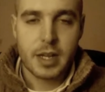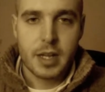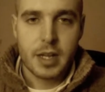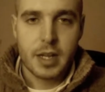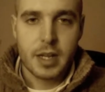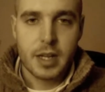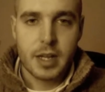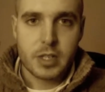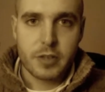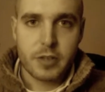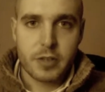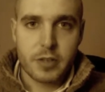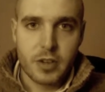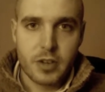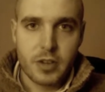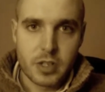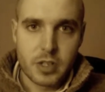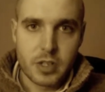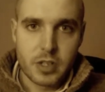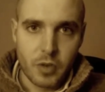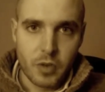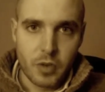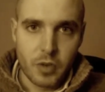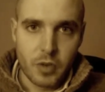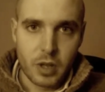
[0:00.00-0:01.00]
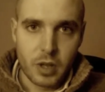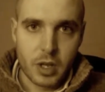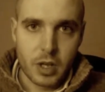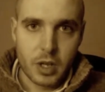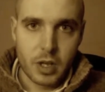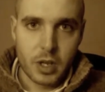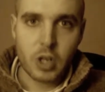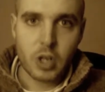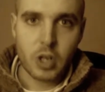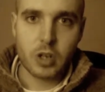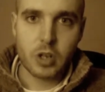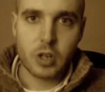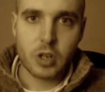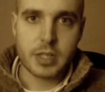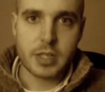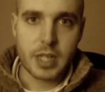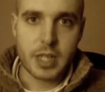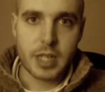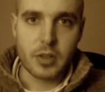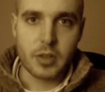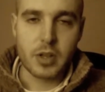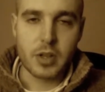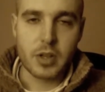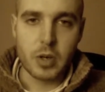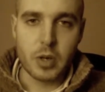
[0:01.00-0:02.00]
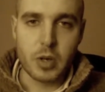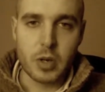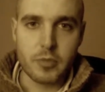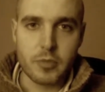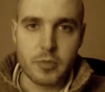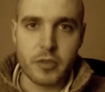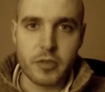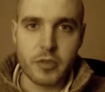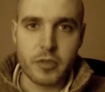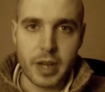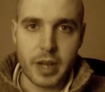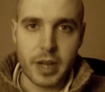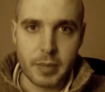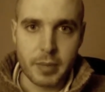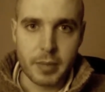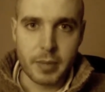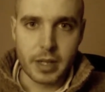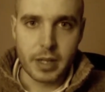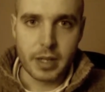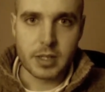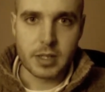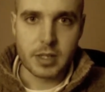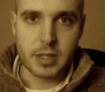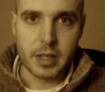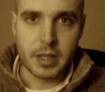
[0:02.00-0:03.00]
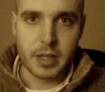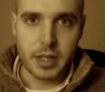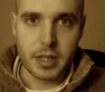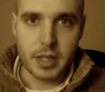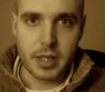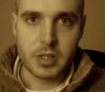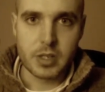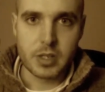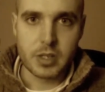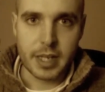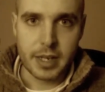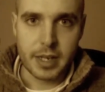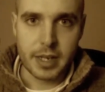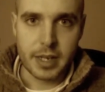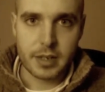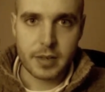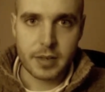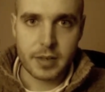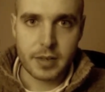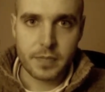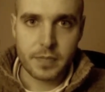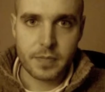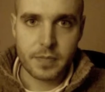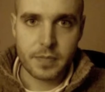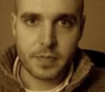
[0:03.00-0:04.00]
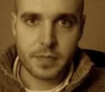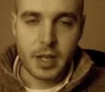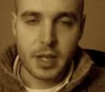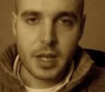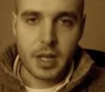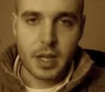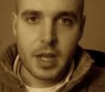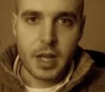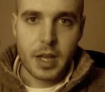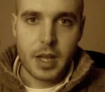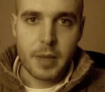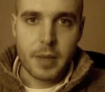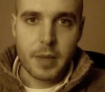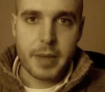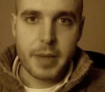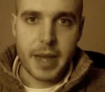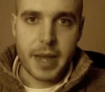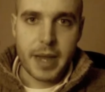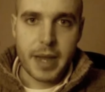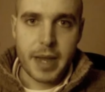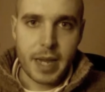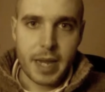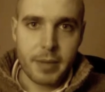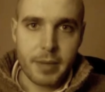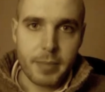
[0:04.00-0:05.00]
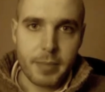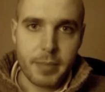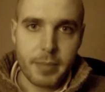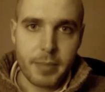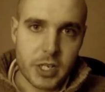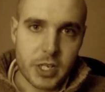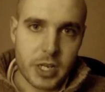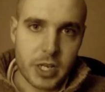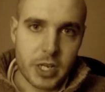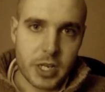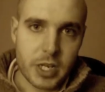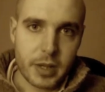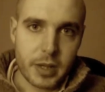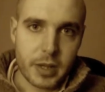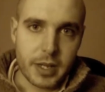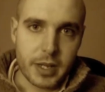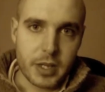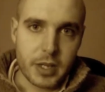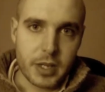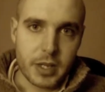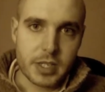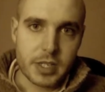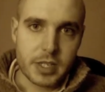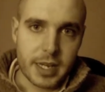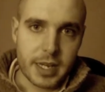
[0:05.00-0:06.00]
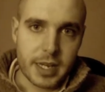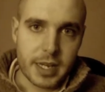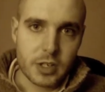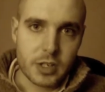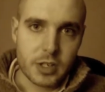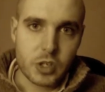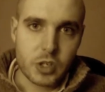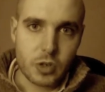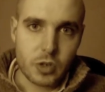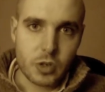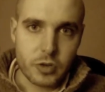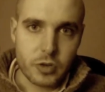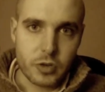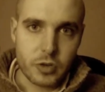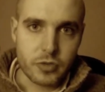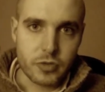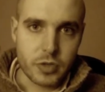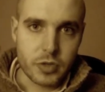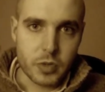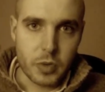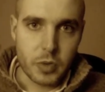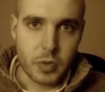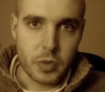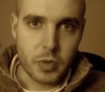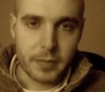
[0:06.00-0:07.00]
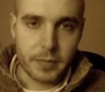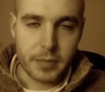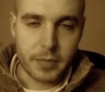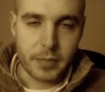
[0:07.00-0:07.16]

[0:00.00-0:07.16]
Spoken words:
So first of all, cut down the number of emails that you send. Make each email that you send shorter as well.